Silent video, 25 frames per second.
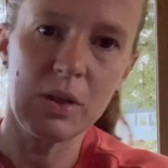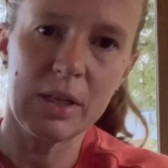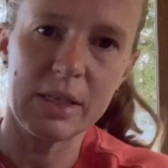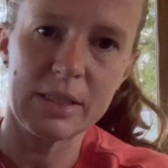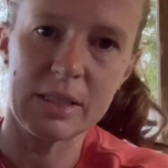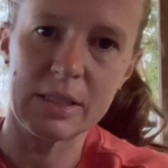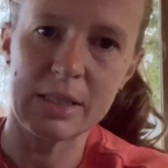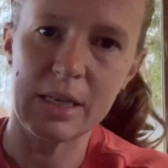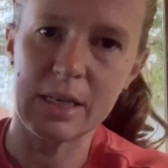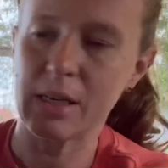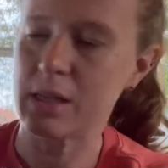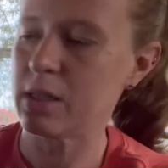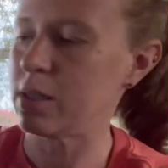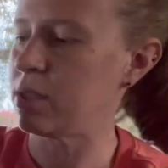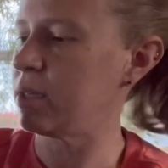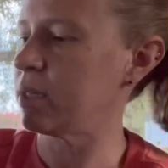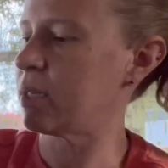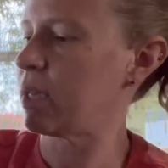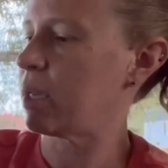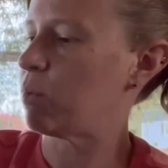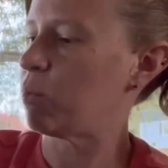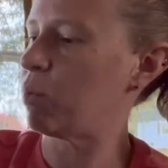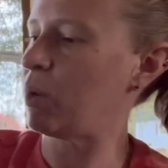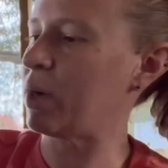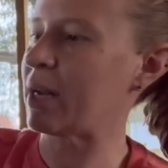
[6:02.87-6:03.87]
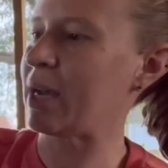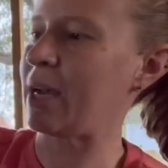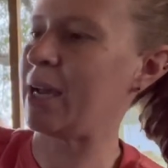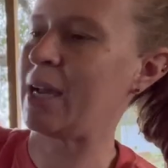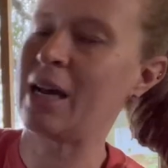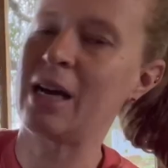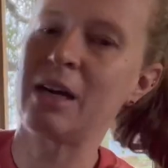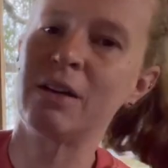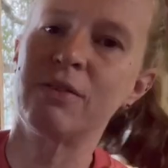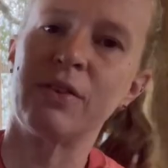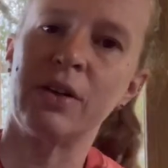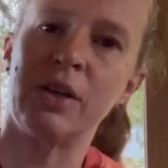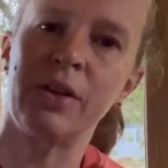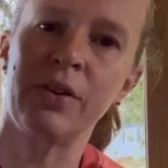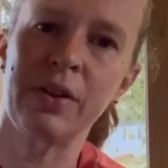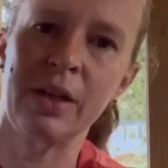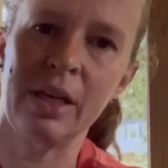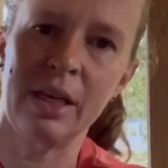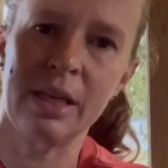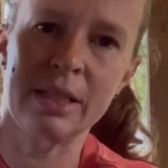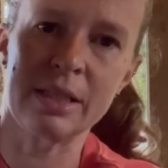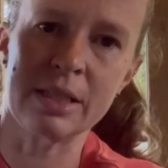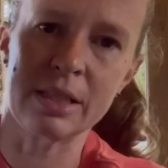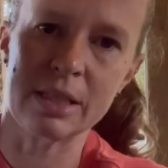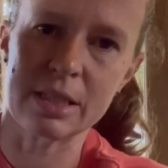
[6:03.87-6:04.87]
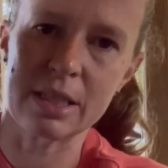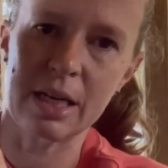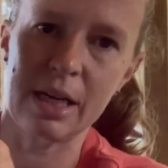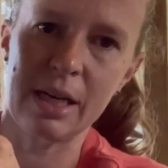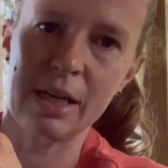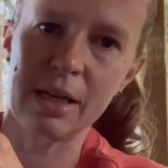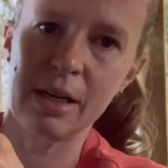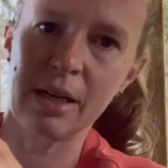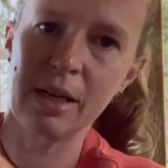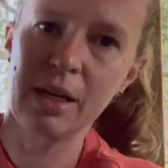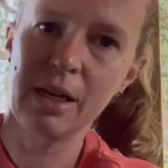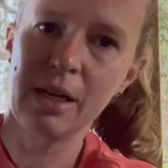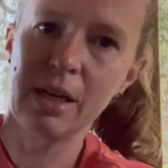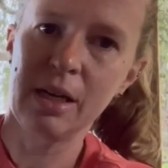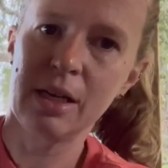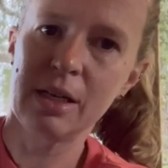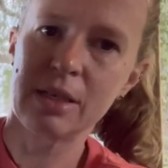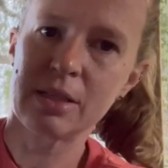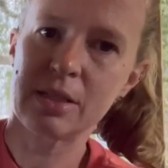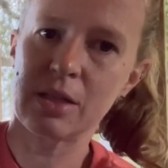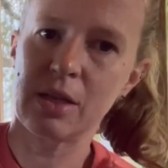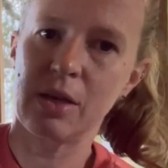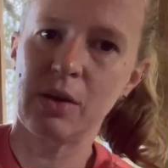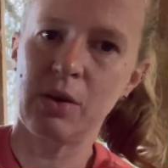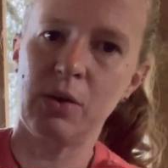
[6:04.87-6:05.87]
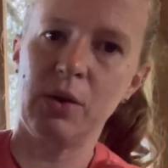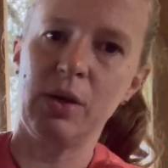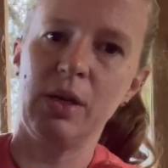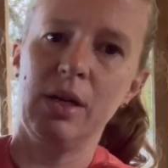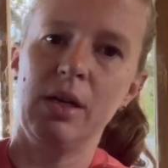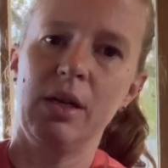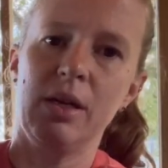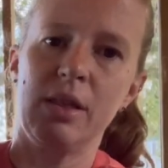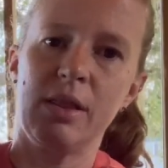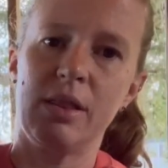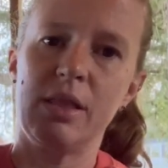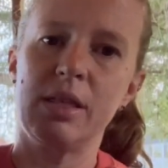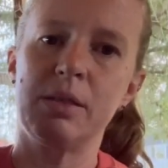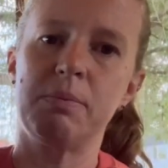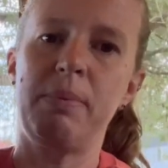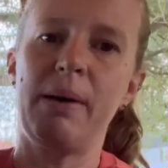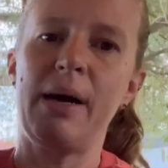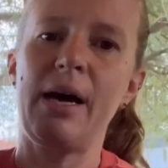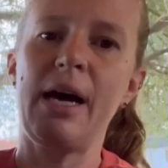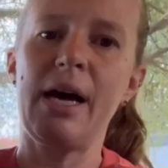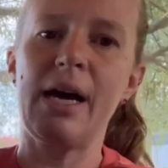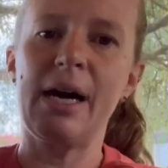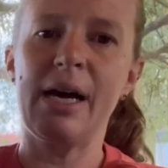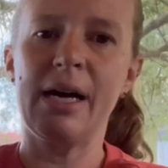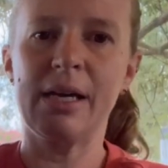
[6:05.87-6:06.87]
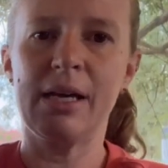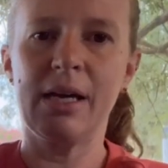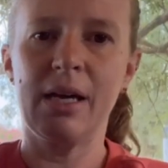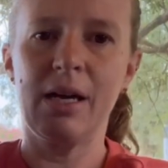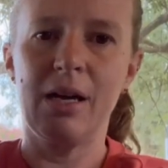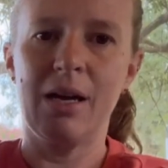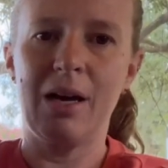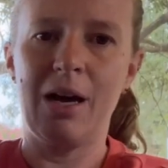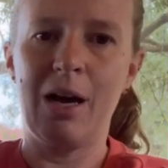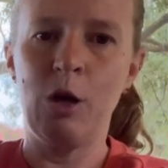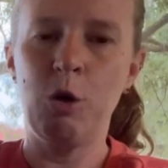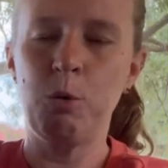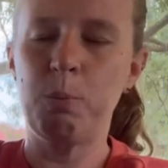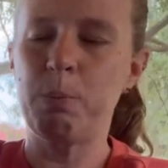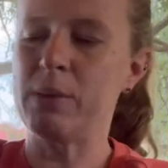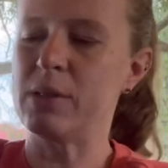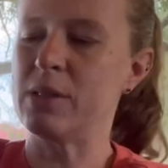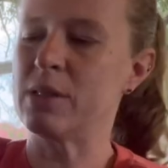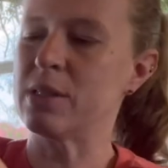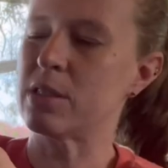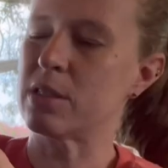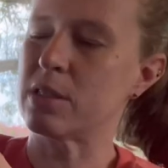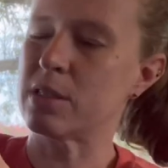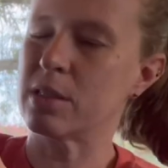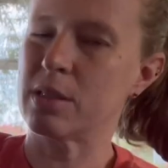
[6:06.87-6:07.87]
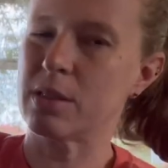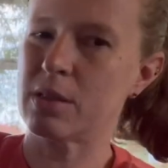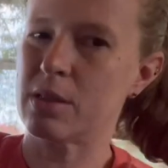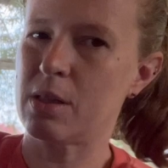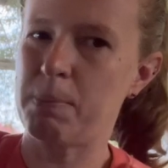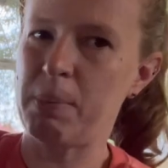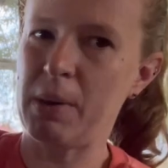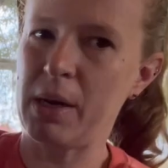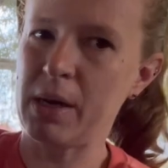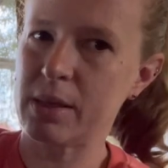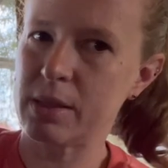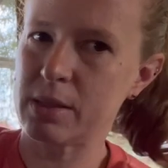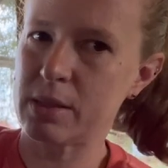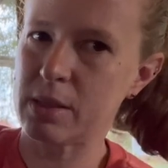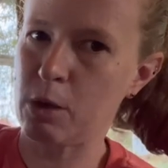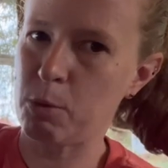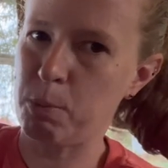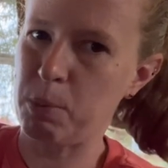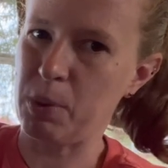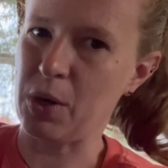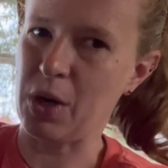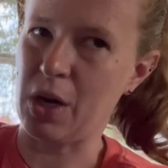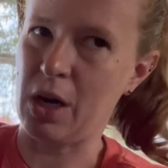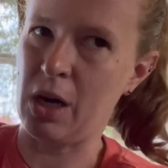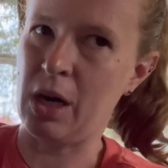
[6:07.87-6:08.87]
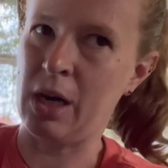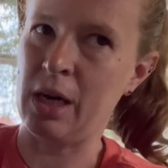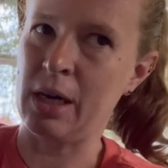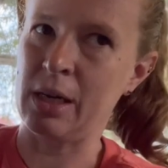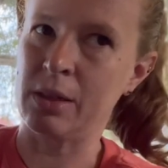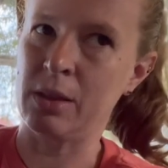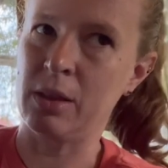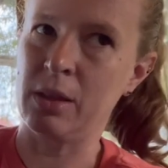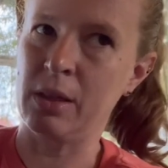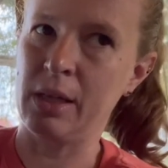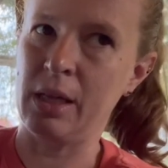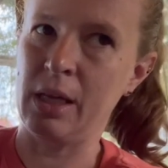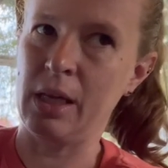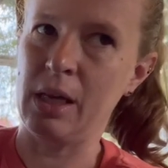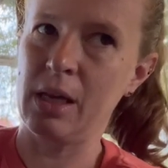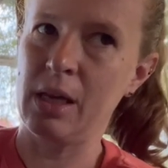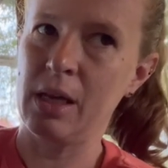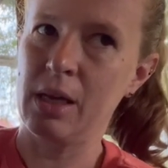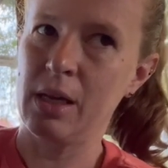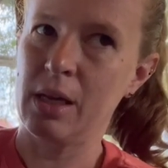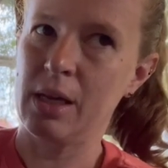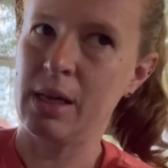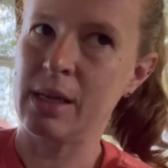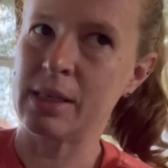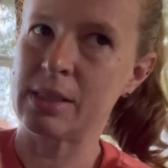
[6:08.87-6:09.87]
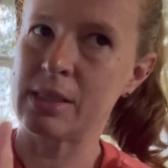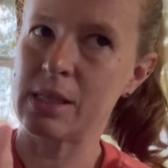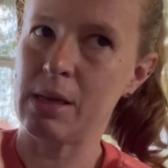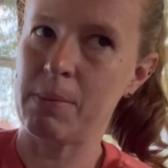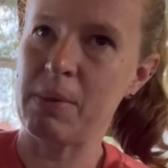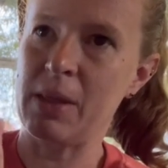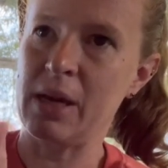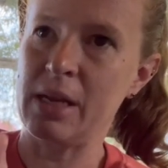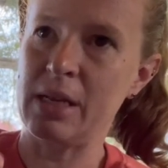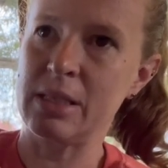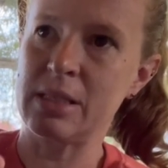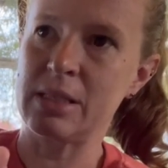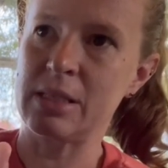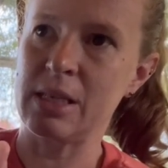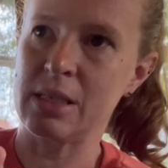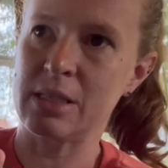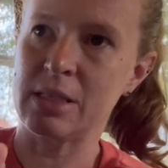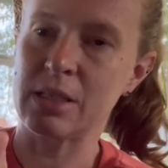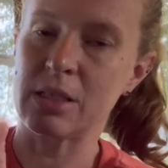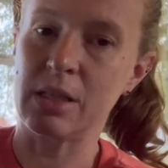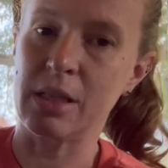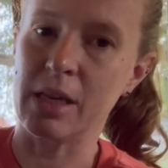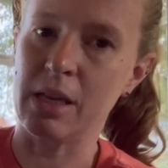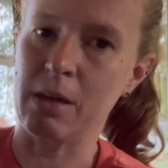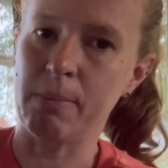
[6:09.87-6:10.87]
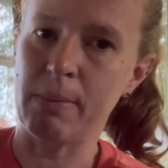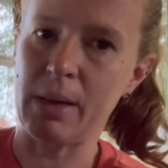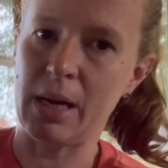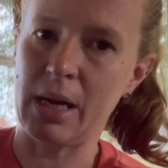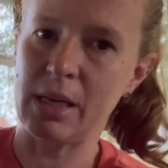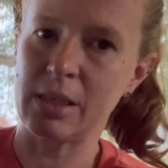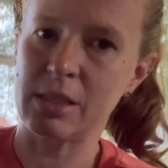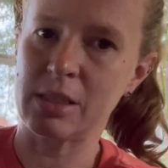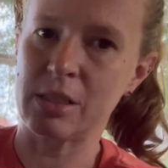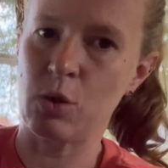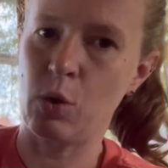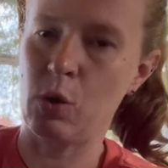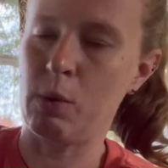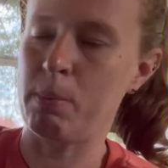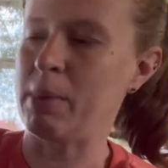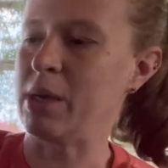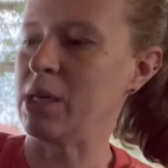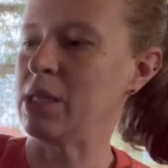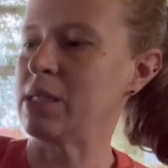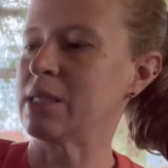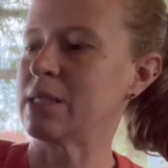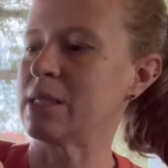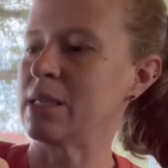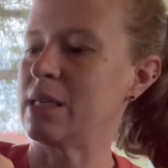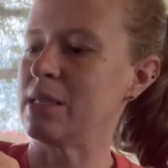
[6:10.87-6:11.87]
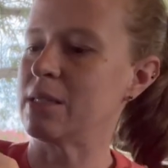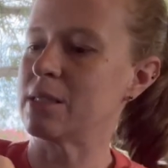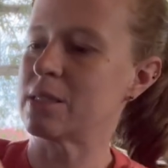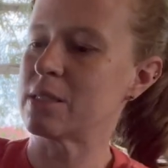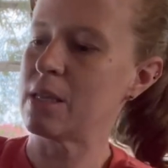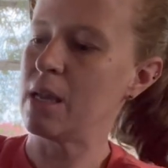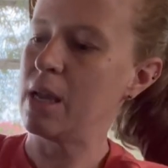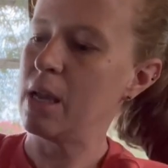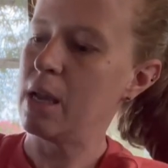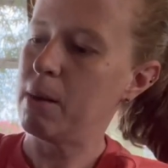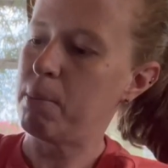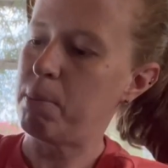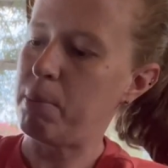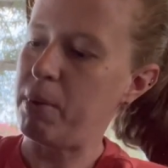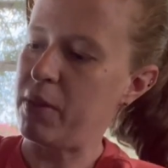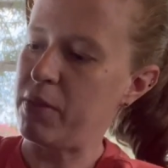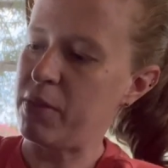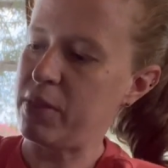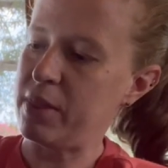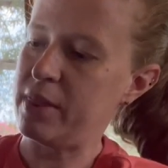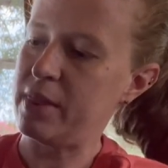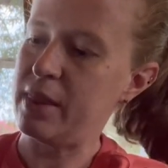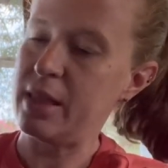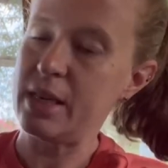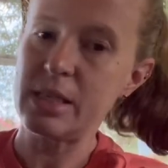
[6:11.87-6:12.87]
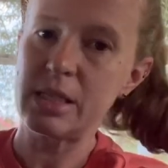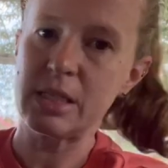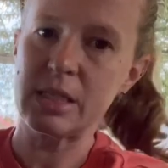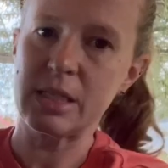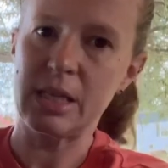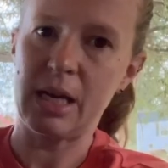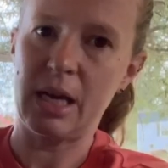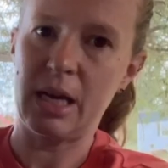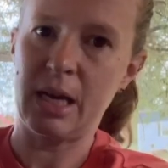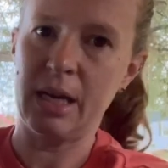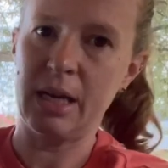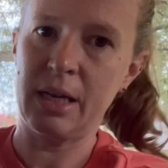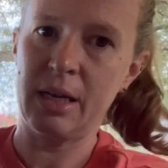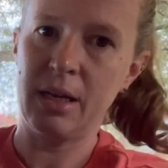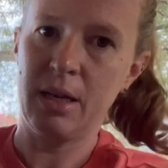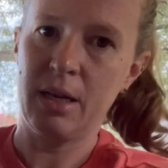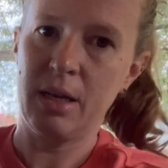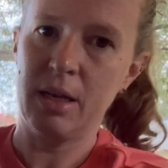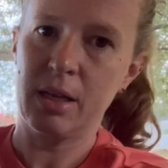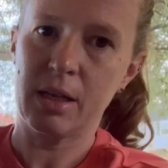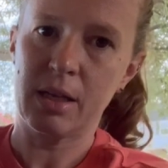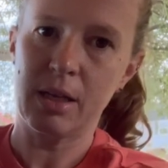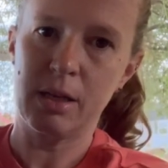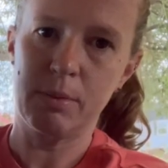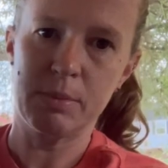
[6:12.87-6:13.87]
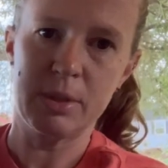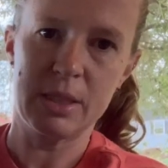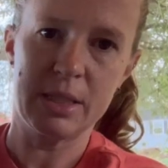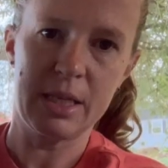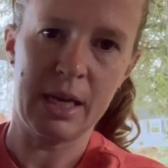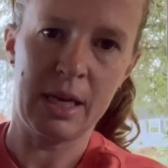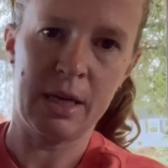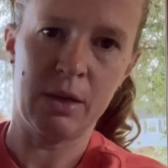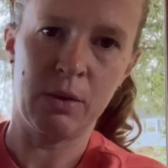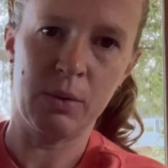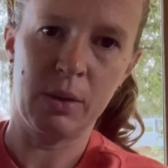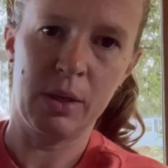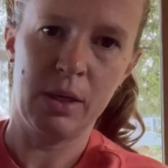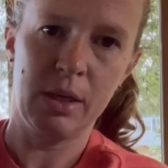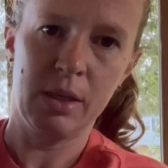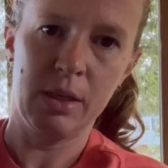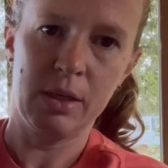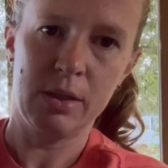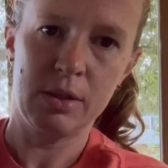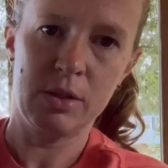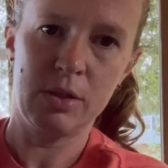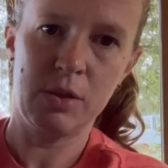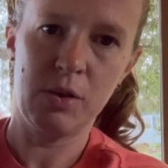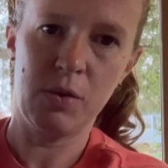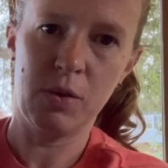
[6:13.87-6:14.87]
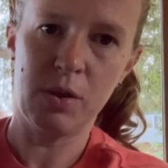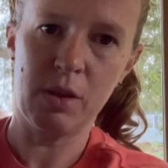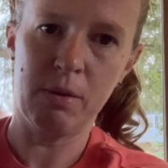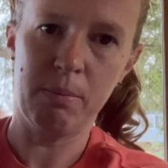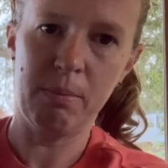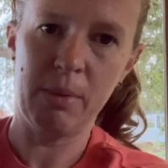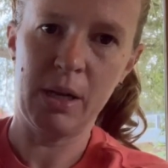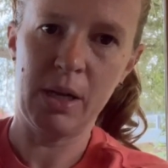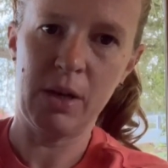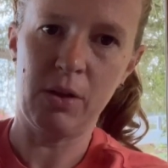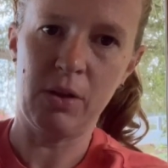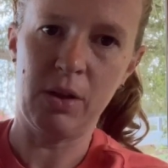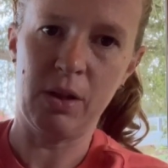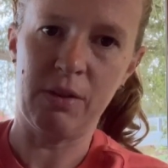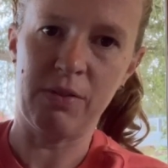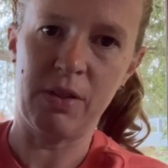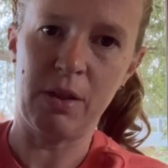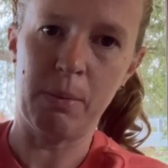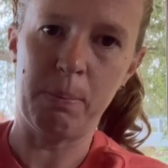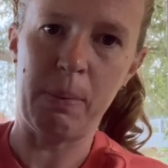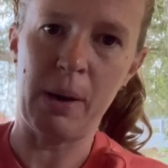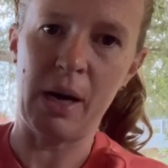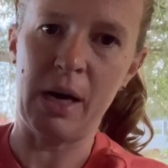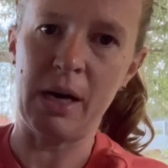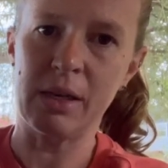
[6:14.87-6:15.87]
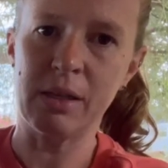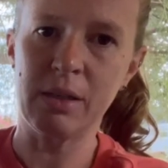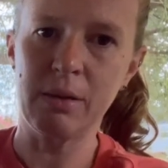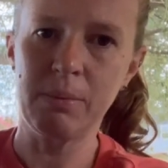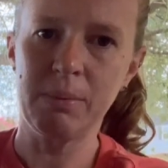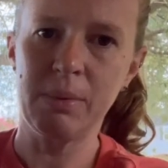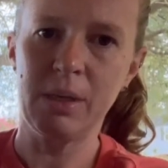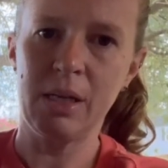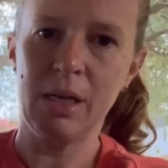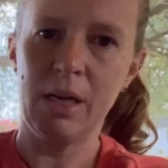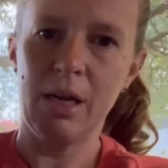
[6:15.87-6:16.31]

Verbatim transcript: let's take a look at what I have on the inside. So the bag opens the pockets open oddly, except that it's a sling bag, so it makes sense. But this side comes down to the middle of the bottom.